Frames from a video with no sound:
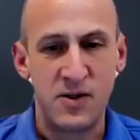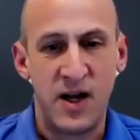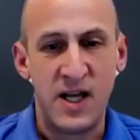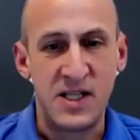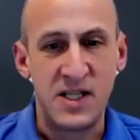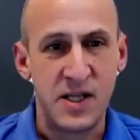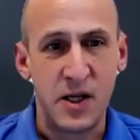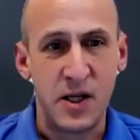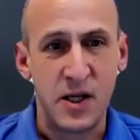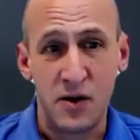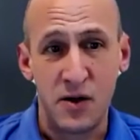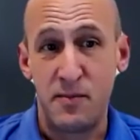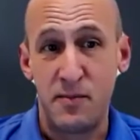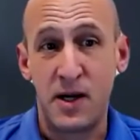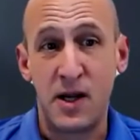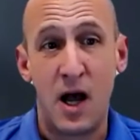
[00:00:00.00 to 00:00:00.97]
as licensing
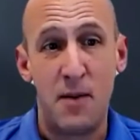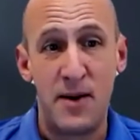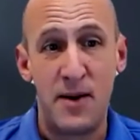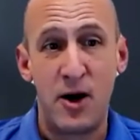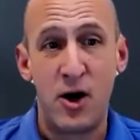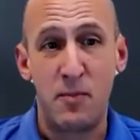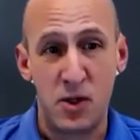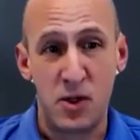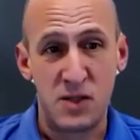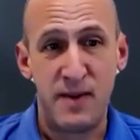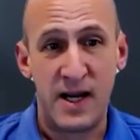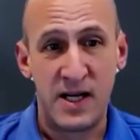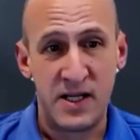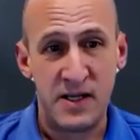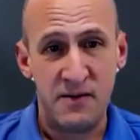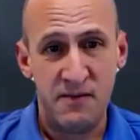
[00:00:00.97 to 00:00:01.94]
goes from a common area
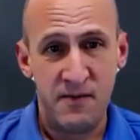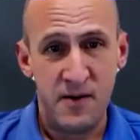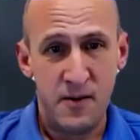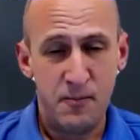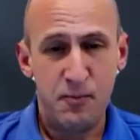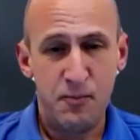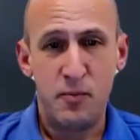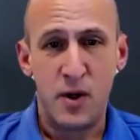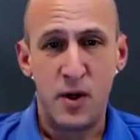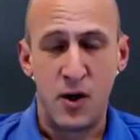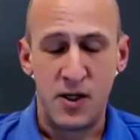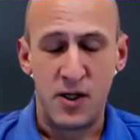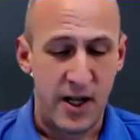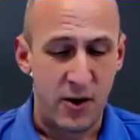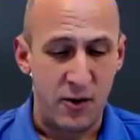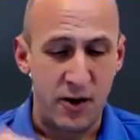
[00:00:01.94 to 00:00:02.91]
perspective,
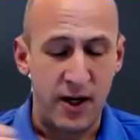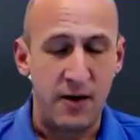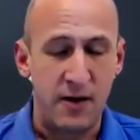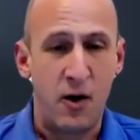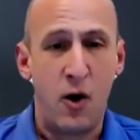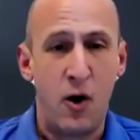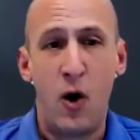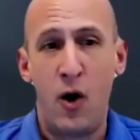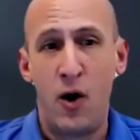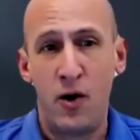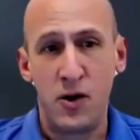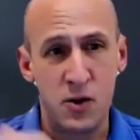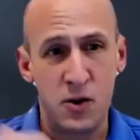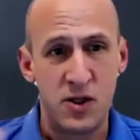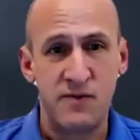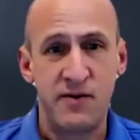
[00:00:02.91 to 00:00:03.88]
because they don't need
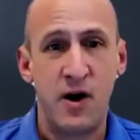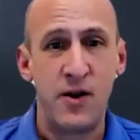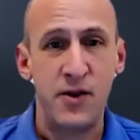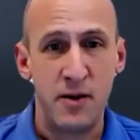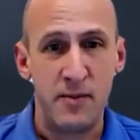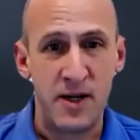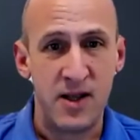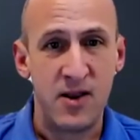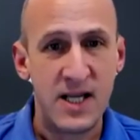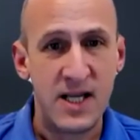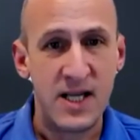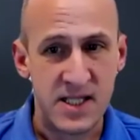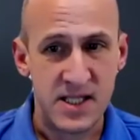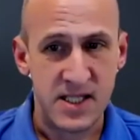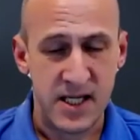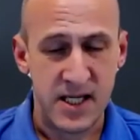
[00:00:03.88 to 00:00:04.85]
all sorts of unlimited
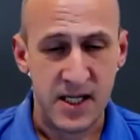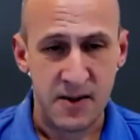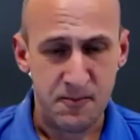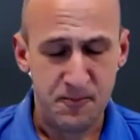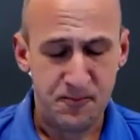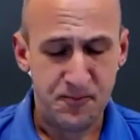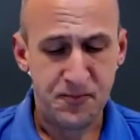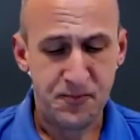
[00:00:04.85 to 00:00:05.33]
licensing.